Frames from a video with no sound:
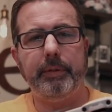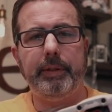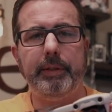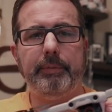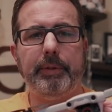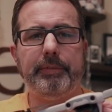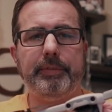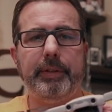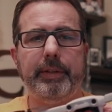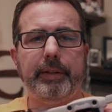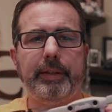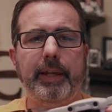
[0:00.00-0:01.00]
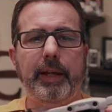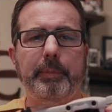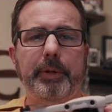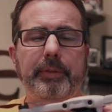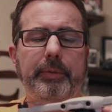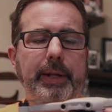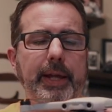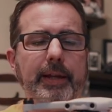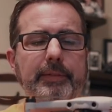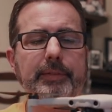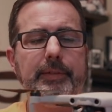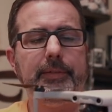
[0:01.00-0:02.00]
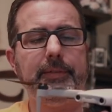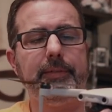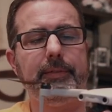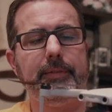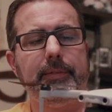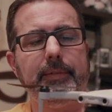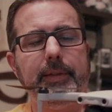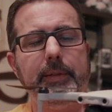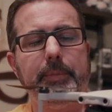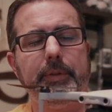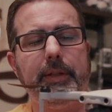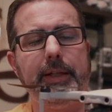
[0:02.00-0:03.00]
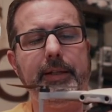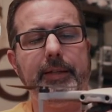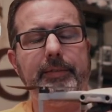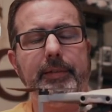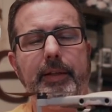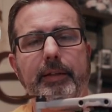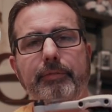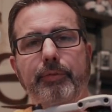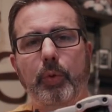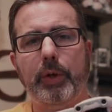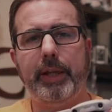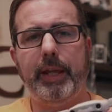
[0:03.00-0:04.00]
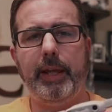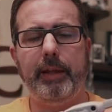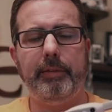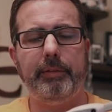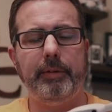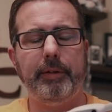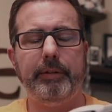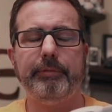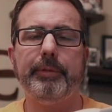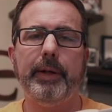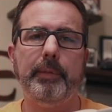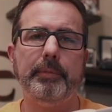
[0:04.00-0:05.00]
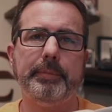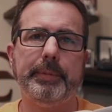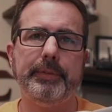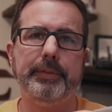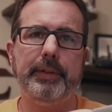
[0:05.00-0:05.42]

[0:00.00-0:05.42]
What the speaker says: the rest of the camera. 3-axis gimbal, like I said, 4K 30 frames per